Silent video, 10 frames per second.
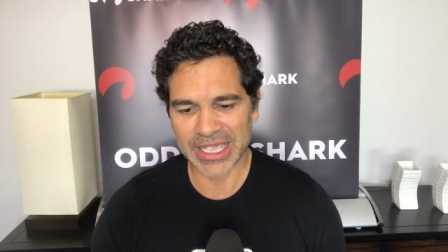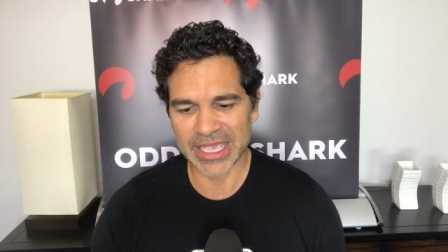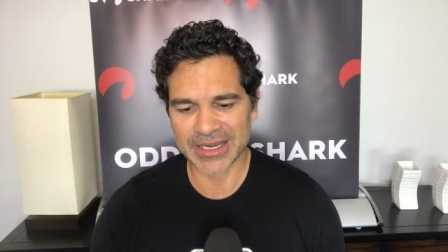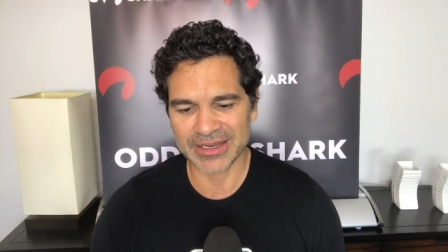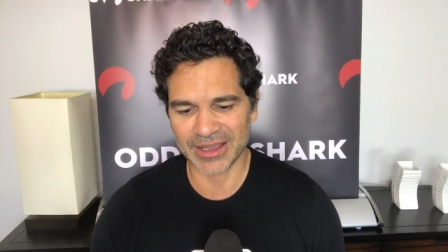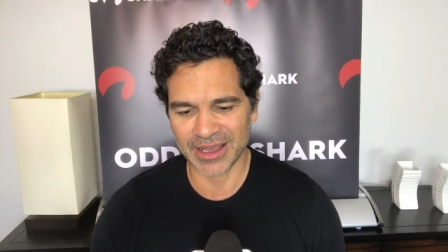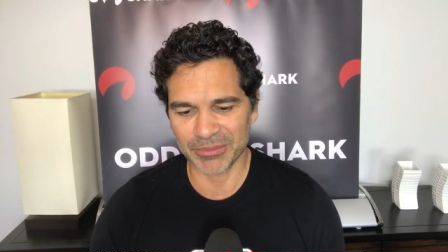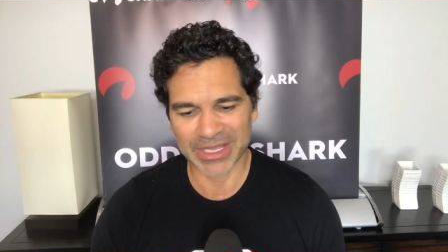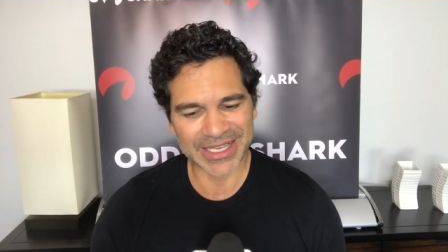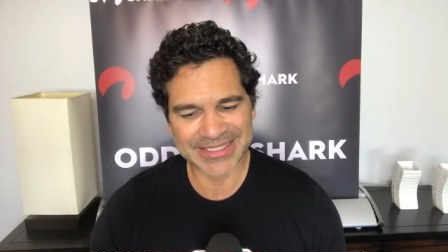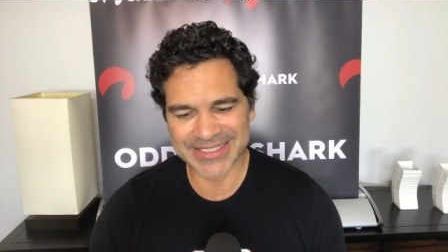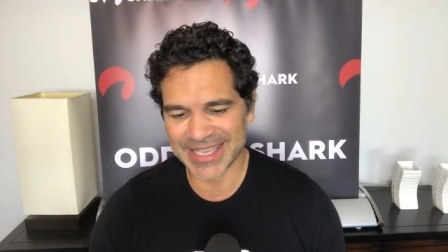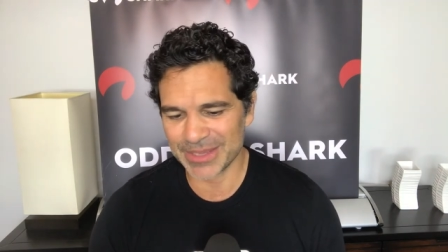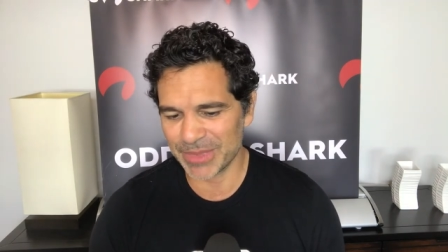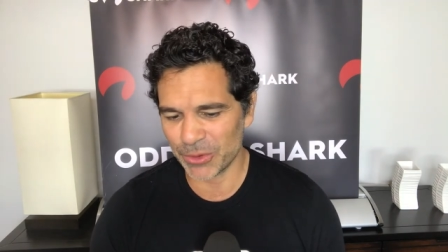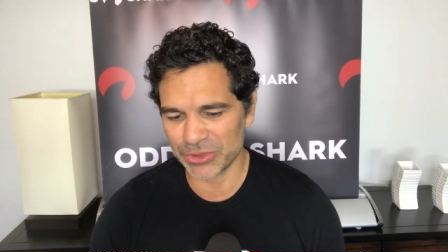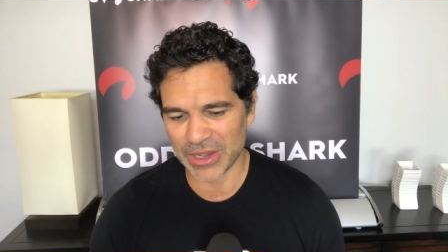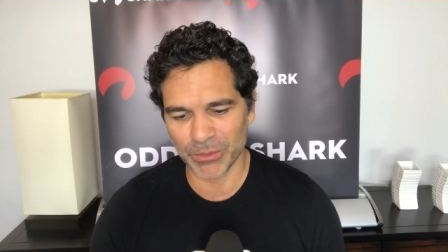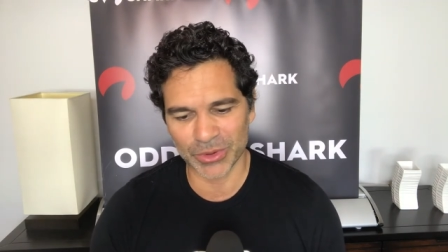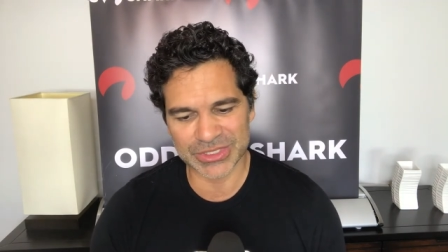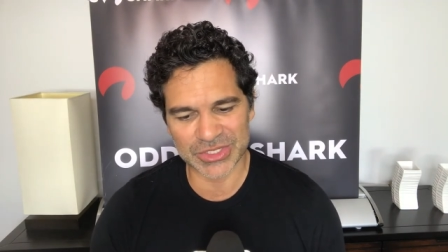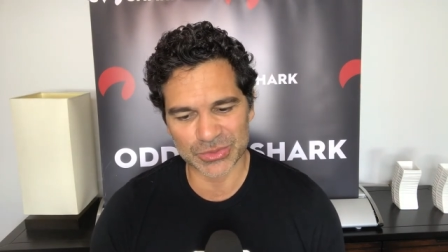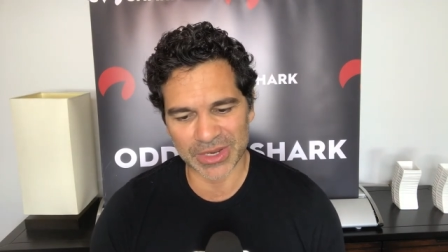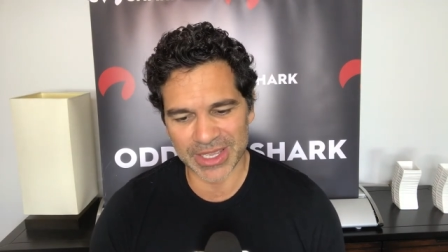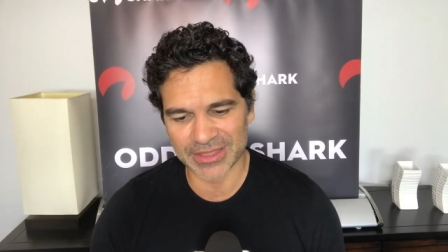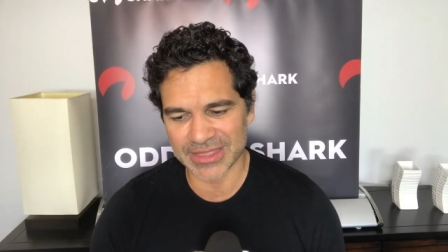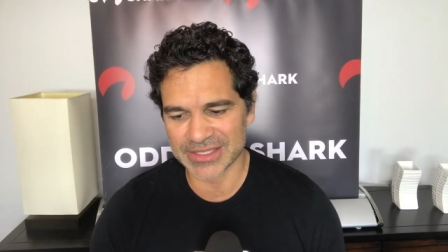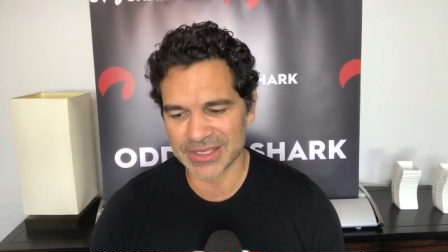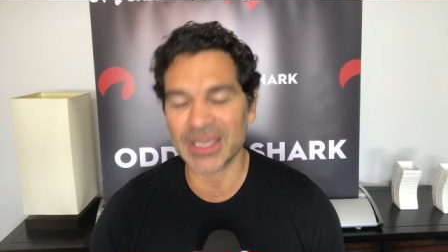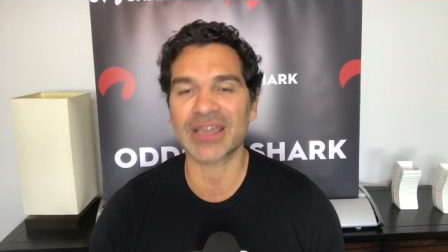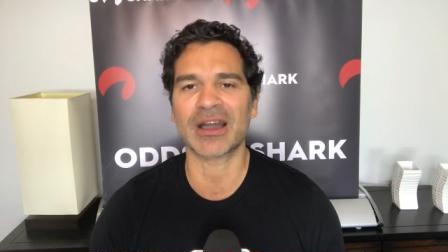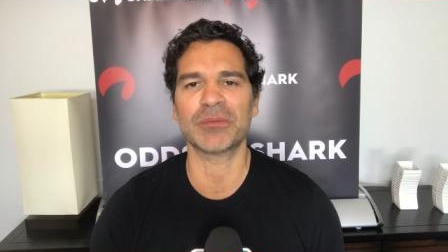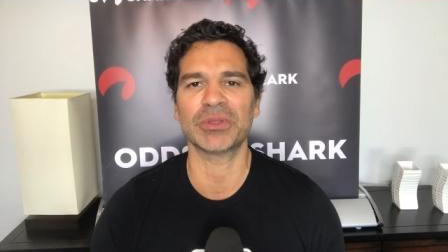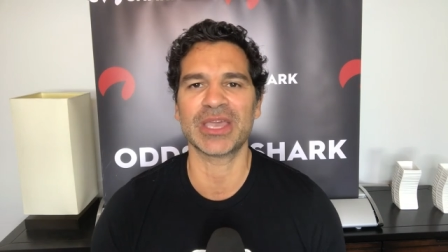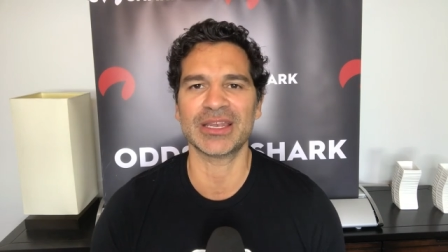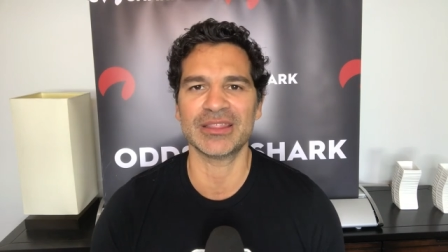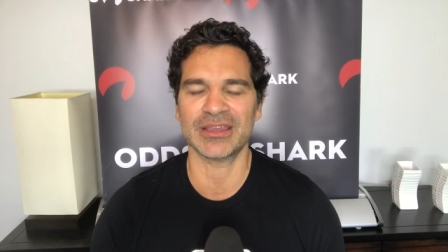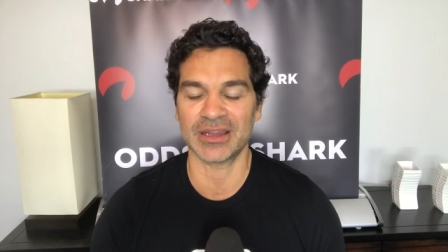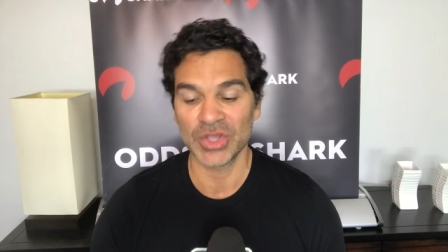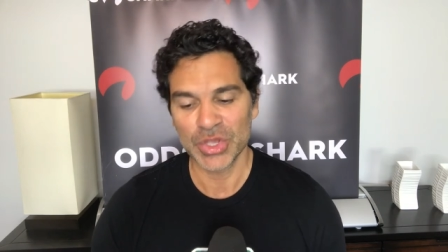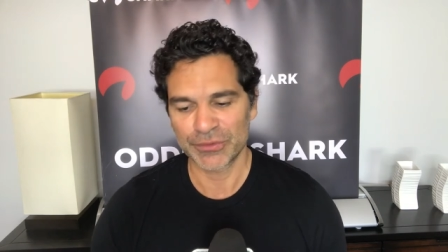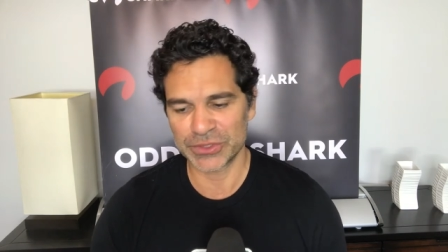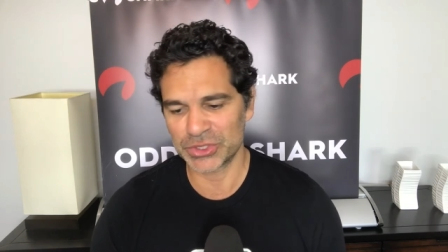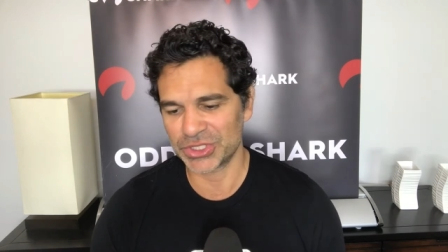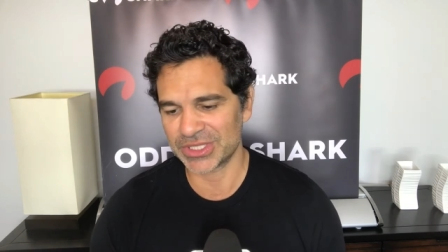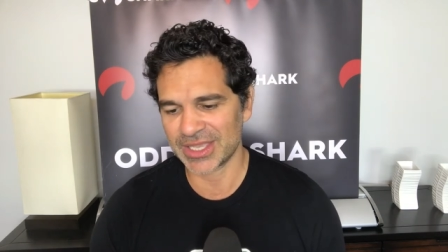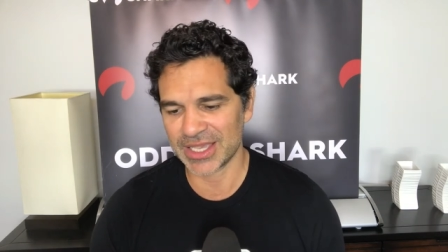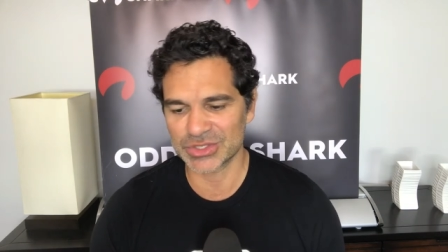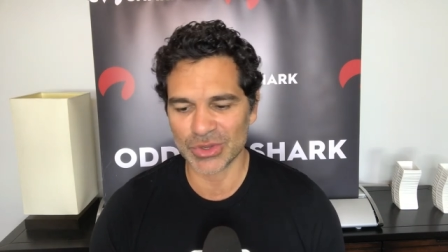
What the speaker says: And like I said, man, without Moses Wright, things could get complicated there for Georgia Tech.